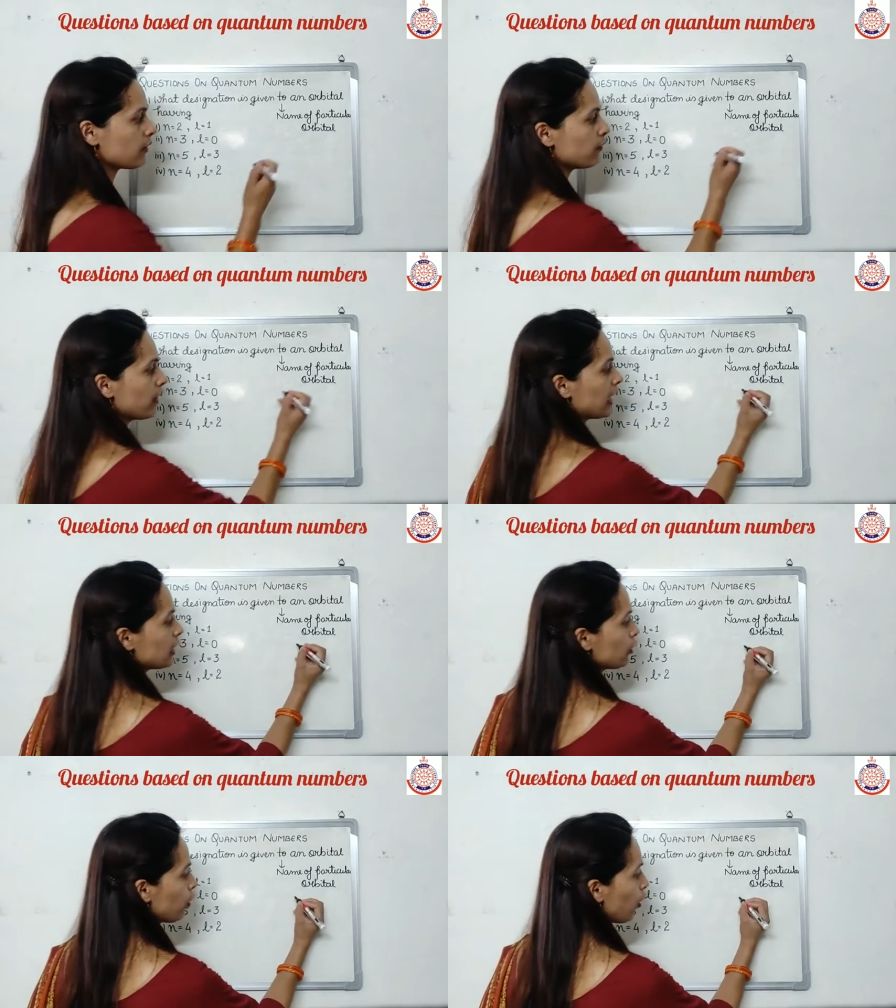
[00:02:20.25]
the
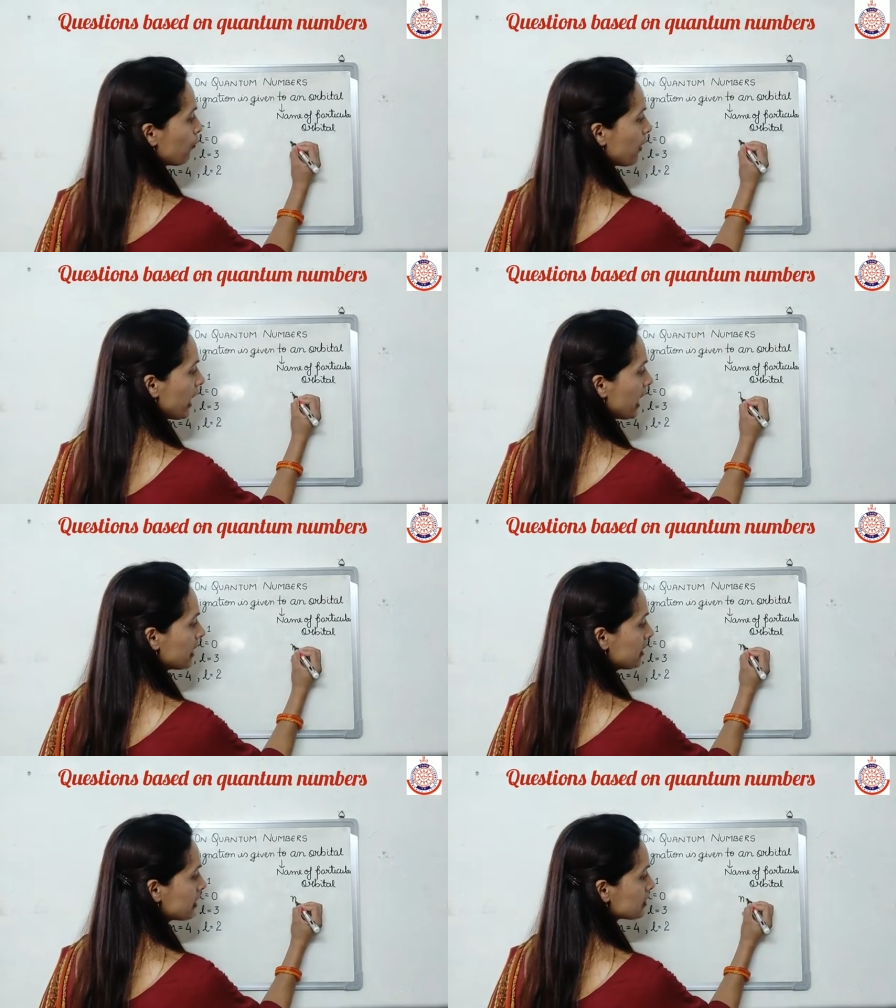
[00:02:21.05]
value of n